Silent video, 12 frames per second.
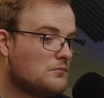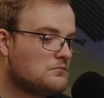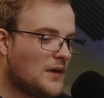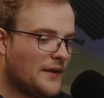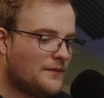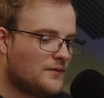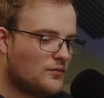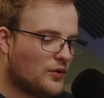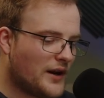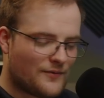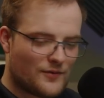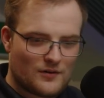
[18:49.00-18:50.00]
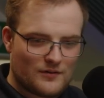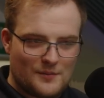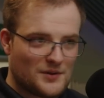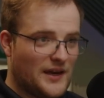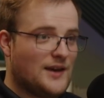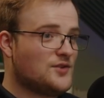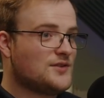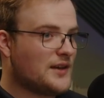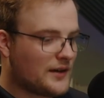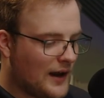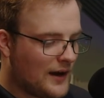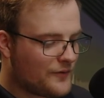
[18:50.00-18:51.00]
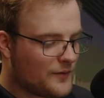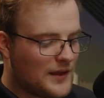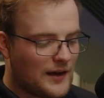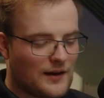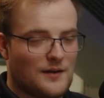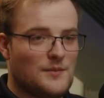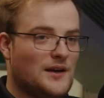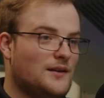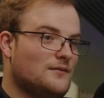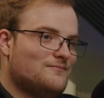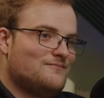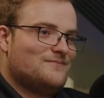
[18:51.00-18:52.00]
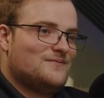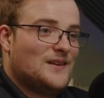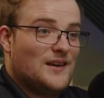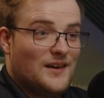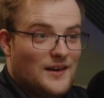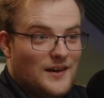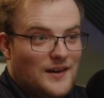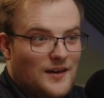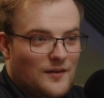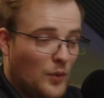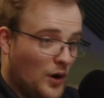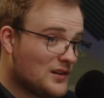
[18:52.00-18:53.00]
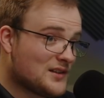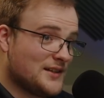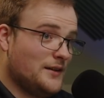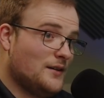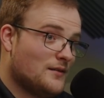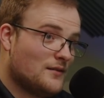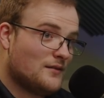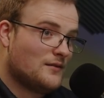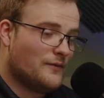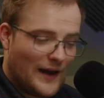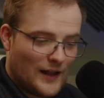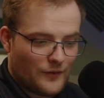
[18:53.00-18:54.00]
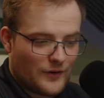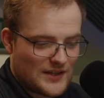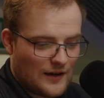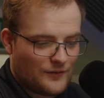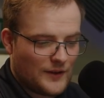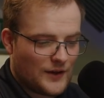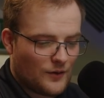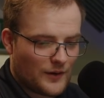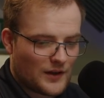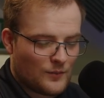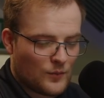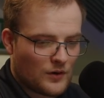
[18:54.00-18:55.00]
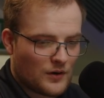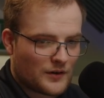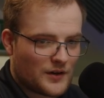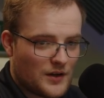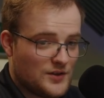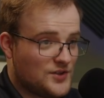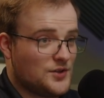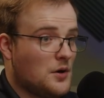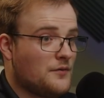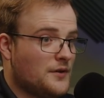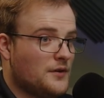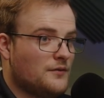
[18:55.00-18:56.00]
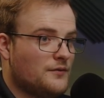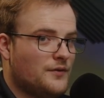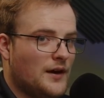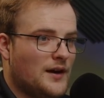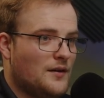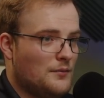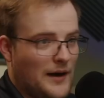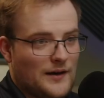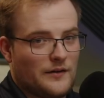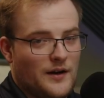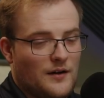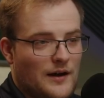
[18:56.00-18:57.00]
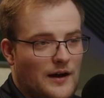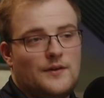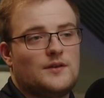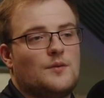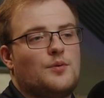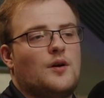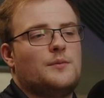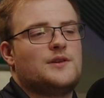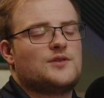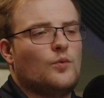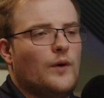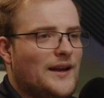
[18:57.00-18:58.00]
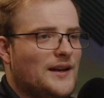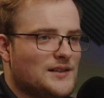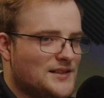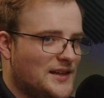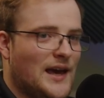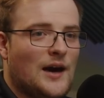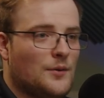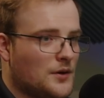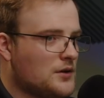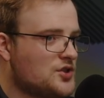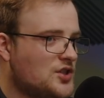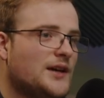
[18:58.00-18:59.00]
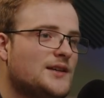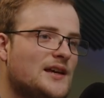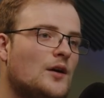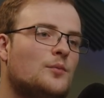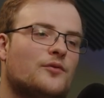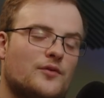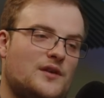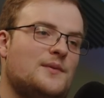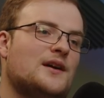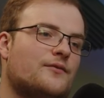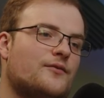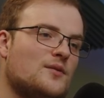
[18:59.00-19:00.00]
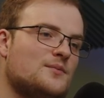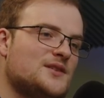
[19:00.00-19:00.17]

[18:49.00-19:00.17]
and whatever implications they could have from that? I mean, ballsy. Valve are definitely going in a more conservative uh, manner here. I think they're probably just waiting to see how it all shakes out before they make a firm